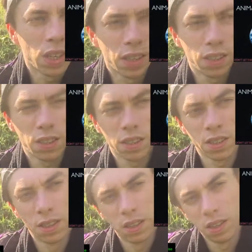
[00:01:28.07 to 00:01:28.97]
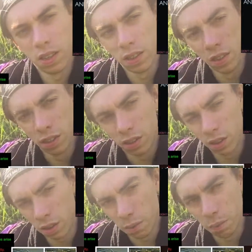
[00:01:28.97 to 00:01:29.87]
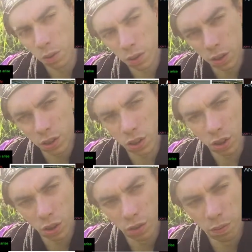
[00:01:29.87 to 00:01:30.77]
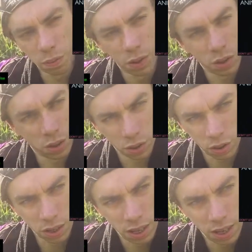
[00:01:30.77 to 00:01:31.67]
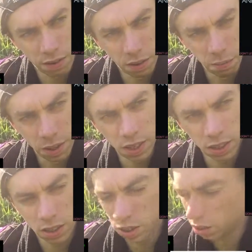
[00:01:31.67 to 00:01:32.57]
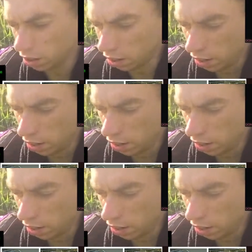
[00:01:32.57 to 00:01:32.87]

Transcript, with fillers: eat the bodies of murdered living beings.